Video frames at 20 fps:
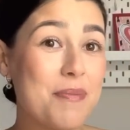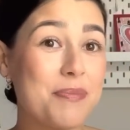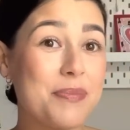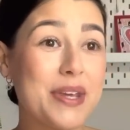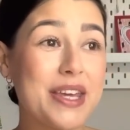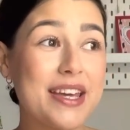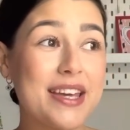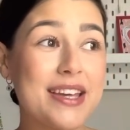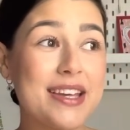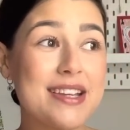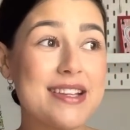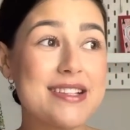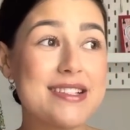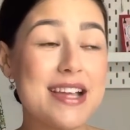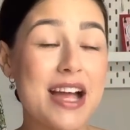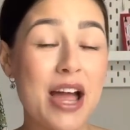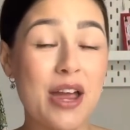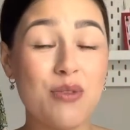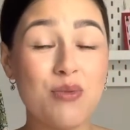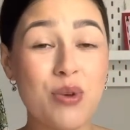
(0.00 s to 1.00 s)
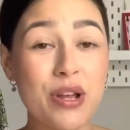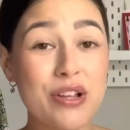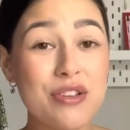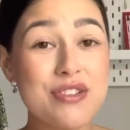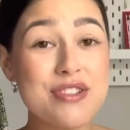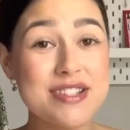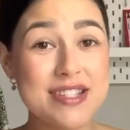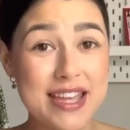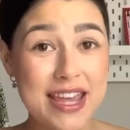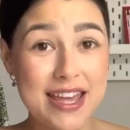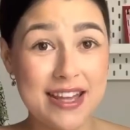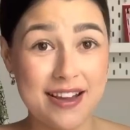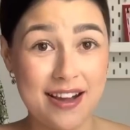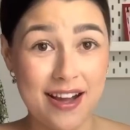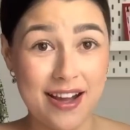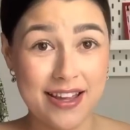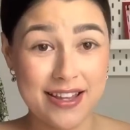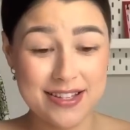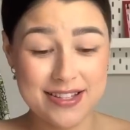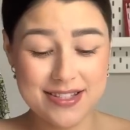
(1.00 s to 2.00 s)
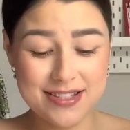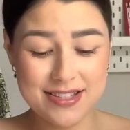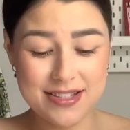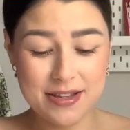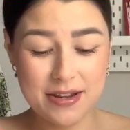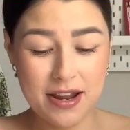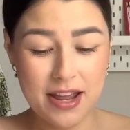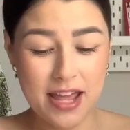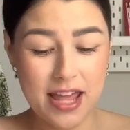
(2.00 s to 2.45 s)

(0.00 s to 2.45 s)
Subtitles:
because I will say, guys,